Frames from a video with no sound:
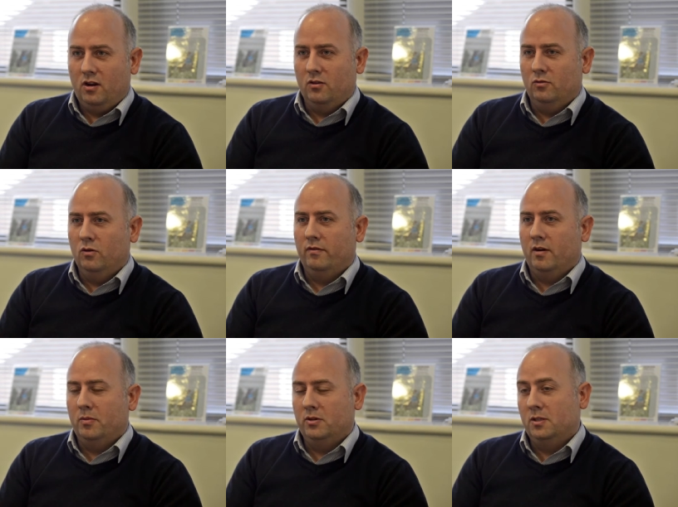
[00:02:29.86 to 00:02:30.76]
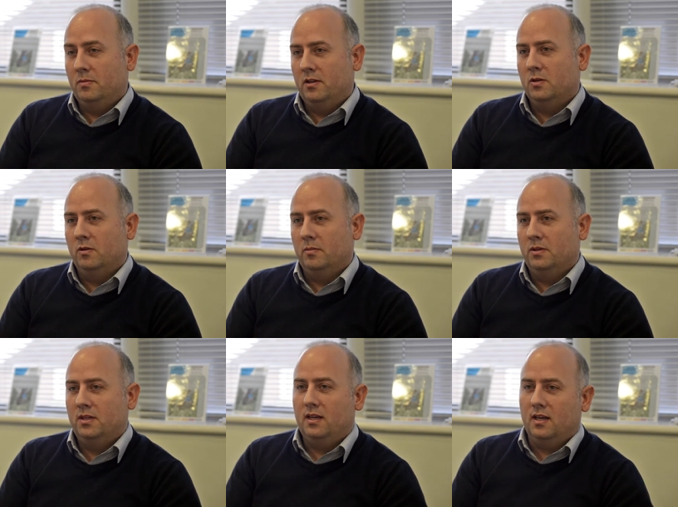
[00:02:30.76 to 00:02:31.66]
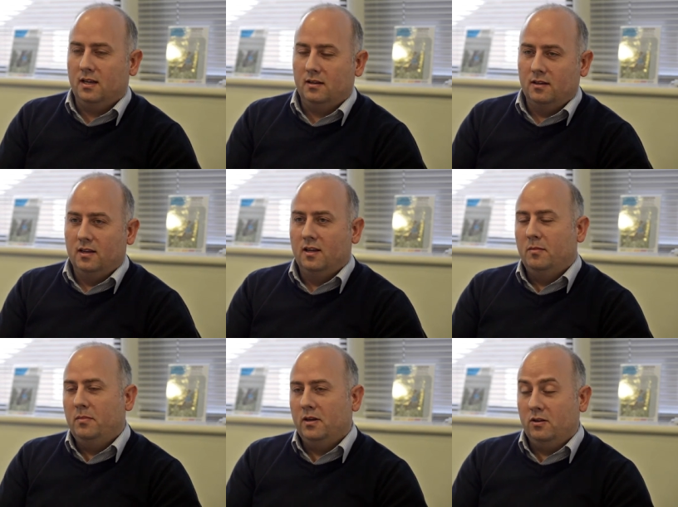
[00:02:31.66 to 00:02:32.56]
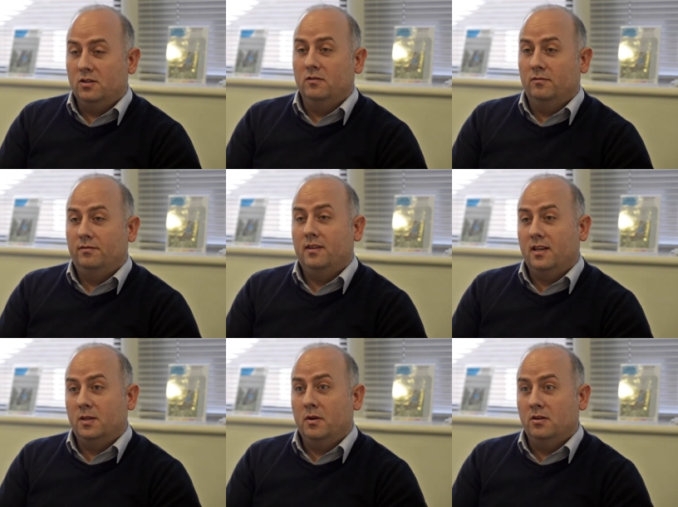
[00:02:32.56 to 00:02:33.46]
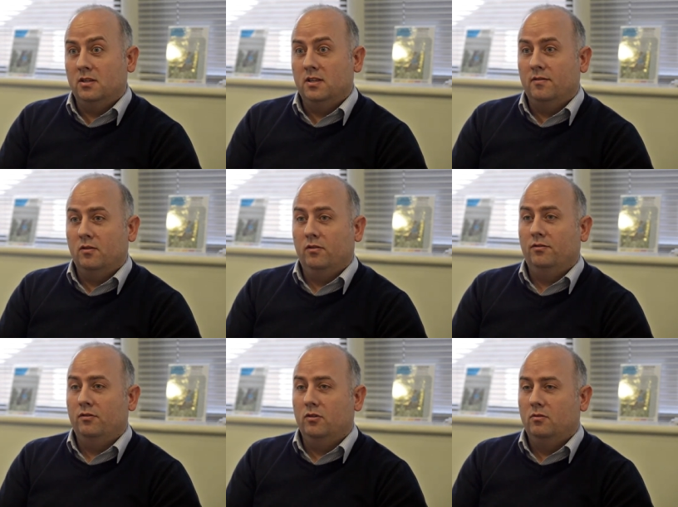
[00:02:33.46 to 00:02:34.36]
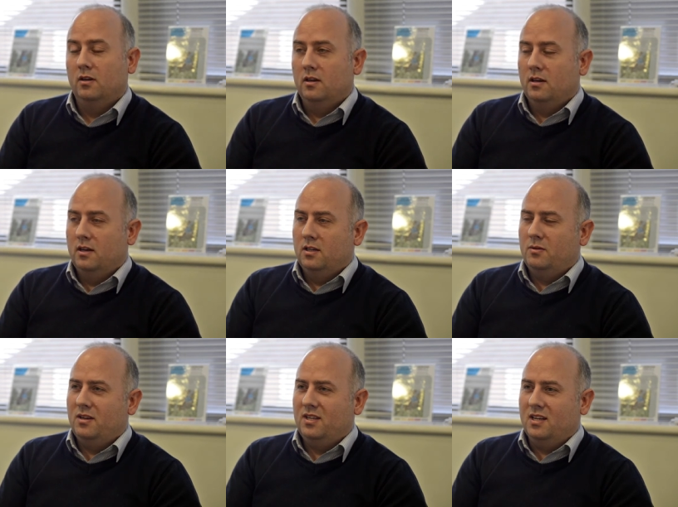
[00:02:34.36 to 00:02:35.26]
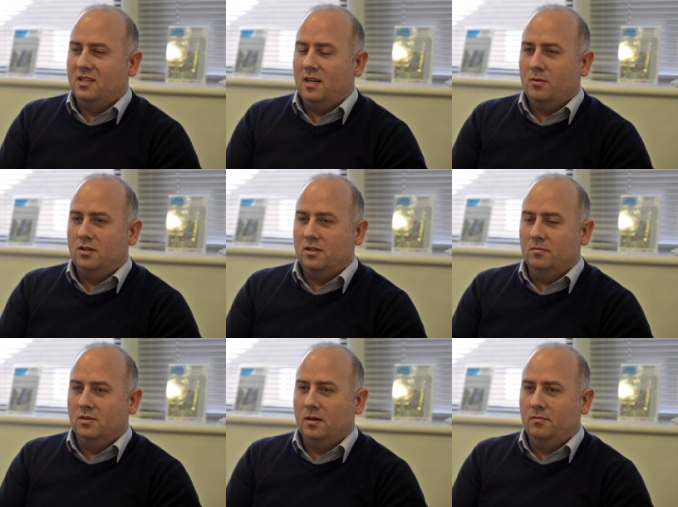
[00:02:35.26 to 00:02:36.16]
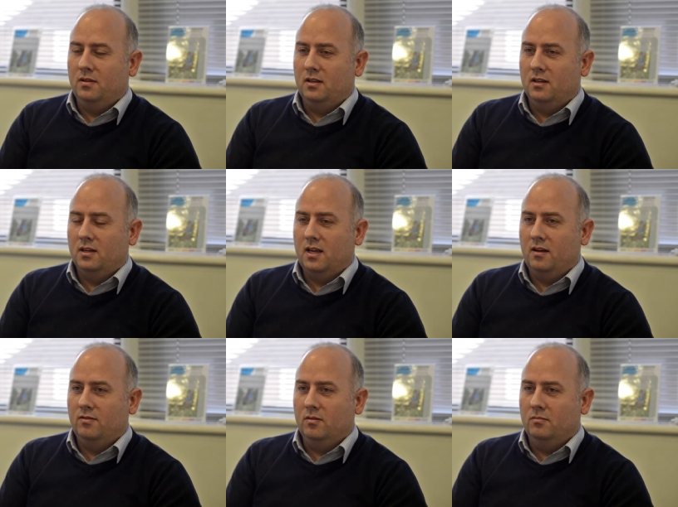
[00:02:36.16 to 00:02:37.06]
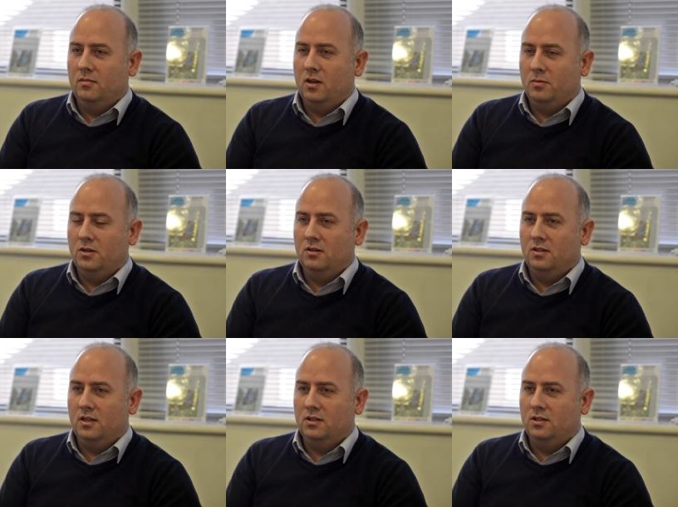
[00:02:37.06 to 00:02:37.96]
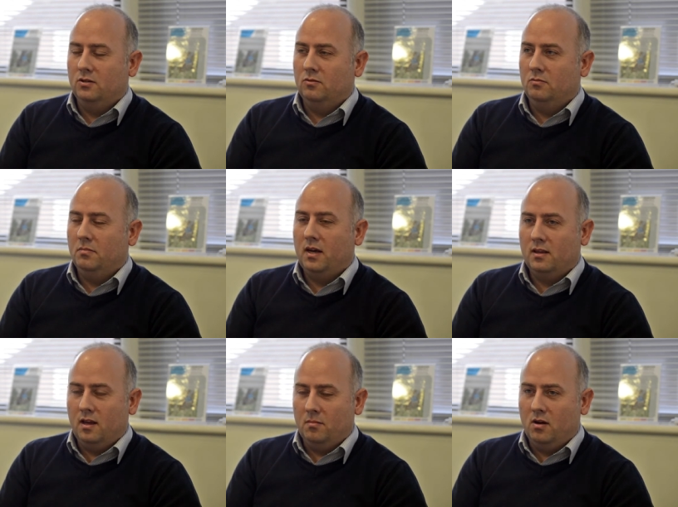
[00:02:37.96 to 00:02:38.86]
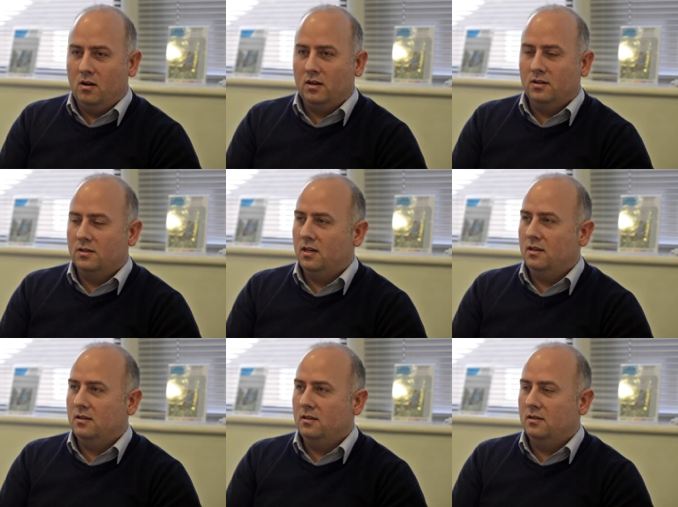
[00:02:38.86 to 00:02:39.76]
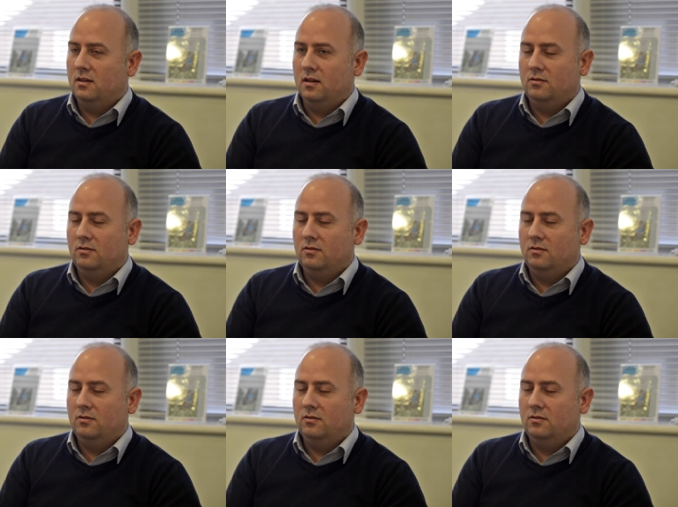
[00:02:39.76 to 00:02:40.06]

only on all of our projects, but this one in particular because of the experiences they've gone through to actually establish them something that gave them the opportunity to make their mark and say this is you know